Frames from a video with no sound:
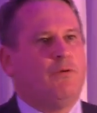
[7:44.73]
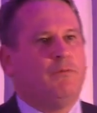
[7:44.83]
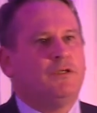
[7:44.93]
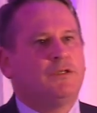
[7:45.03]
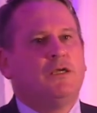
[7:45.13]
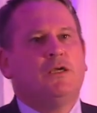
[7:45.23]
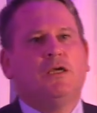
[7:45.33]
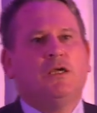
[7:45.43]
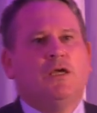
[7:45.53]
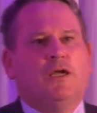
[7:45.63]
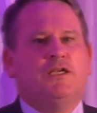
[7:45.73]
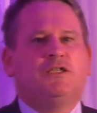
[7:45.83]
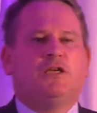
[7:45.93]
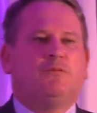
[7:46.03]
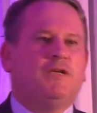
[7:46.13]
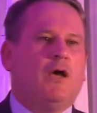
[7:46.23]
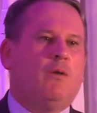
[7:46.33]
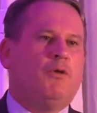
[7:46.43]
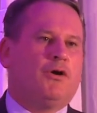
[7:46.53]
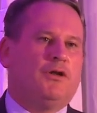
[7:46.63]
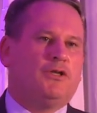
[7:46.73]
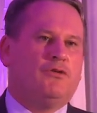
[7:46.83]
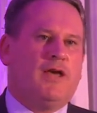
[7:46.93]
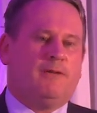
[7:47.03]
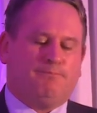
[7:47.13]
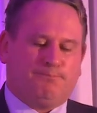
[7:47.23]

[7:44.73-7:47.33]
bombings. And he said to me, no, I'm not going to do that.